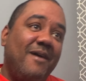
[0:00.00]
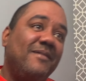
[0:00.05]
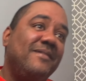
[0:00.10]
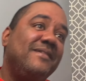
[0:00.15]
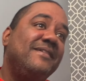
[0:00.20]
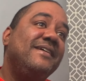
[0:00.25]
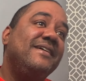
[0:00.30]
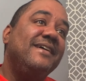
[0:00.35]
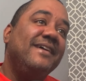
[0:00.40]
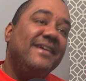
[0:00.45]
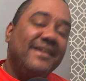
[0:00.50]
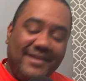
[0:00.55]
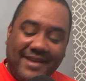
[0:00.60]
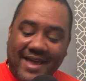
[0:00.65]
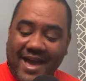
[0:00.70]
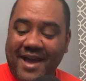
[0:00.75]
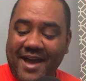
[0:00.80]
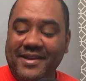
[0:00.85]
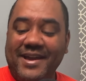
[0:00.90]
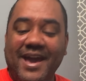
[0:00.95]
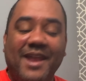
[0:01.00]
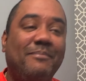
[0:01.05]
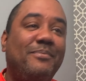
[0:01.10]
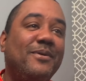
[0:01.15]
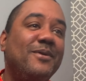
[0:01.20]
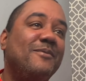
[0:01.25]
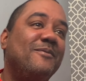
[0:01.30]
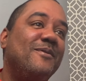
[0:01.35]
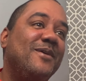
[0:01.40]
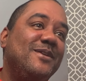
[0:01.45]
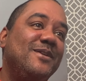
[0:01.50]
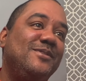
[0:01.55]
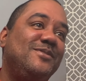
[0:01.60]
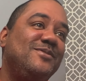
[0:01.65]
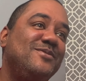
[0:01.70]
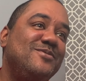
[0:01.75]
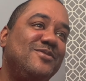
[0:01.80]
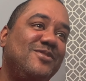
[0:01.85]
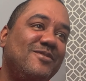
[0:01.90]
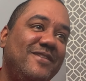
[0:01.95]
you got to put 1,
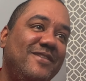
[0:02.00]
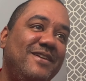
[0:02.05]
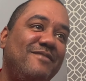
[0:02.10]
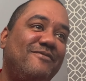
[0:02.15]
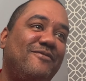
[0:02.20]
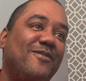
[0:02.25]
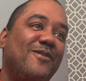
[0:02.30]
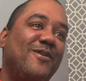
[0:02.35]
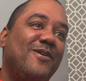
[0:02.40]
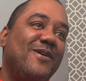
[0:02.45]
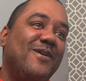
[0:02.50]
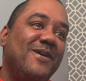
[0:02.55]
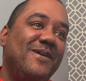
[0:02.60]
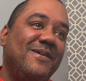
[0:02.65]
2, 3, 4.